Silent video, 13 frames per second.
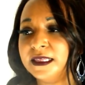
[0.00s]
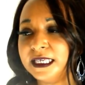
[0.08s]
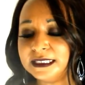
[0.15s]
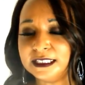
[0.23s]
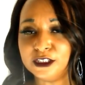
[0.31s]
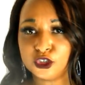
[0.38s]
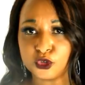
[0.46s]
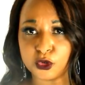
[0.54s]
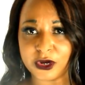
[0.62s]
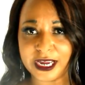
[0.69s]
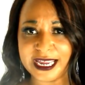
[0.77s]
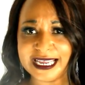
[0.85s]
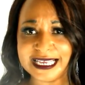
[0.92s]
This is
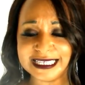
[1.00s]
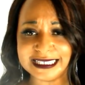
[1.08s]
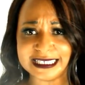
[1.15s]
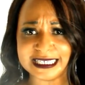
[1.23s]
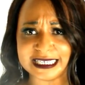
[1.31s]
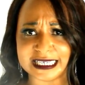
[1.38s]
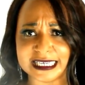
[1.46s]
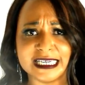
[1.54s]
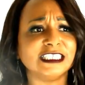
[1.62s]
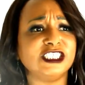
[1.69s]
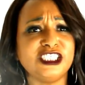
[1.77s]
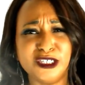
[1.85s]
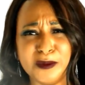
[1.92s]
crazy.
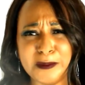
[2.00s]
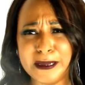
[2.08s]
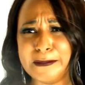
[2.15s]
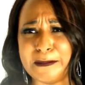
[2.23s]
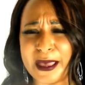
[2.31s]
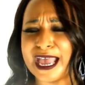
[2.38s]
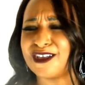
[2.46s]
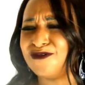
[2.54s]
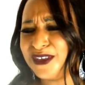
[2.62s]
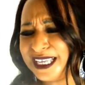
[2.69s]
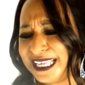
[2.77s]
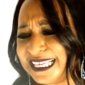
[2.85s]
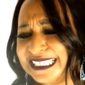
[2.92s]
She'll be back.
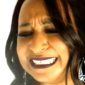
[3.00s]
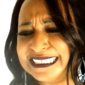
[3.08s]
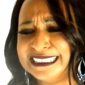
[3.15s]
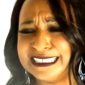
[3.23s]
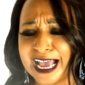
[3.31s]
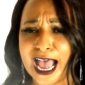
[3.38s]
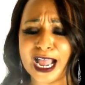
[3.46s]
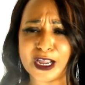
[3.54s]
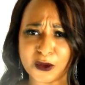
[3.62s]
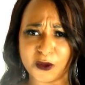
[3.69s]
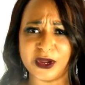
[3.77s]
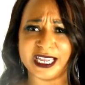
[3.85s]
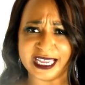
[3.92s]
Vicki is not
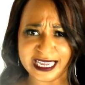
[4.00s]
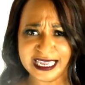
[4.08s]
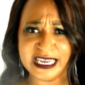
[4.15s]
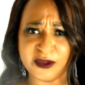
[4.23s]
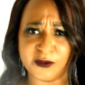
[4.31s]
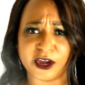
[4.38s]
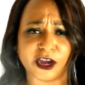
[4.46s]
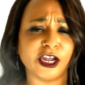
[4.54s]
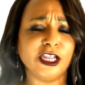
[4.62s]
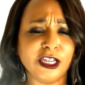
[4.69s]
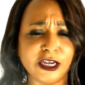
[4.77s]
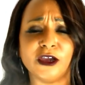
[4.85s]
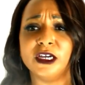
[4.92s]
going anywhere.
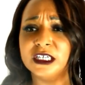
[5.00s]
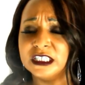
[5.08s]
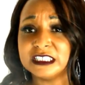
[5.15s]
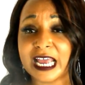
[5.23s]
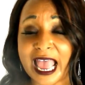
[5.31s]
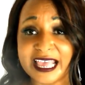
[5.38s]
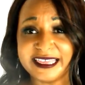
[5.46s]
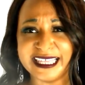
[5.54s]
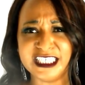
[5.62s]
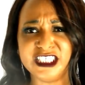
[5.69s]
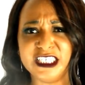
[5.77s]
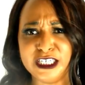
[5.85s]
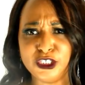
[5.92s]
You know, I
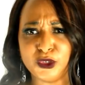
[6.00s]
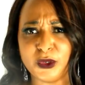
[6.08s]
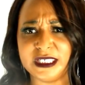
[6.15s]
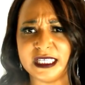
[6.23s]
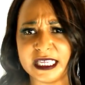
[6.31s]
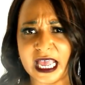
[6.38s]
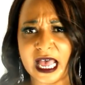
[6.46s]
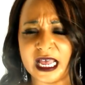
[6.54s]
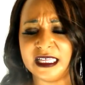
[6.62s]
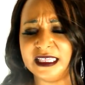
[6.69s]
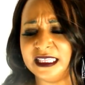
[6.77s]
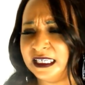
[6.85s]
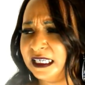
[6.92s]
think she enjoys the
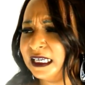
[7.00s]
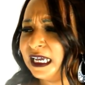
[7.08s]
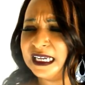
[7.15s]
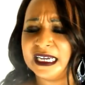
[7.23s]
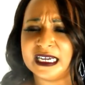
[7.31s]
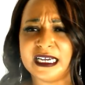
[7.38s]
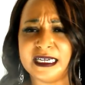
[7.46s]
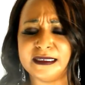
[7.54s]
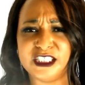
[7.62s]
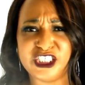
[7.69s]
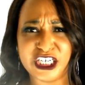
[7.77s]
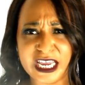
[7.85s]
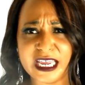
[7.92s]

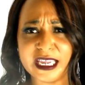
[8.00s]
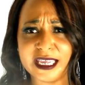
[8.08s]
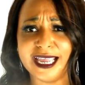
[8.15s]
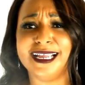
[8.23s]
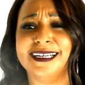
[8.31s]
check.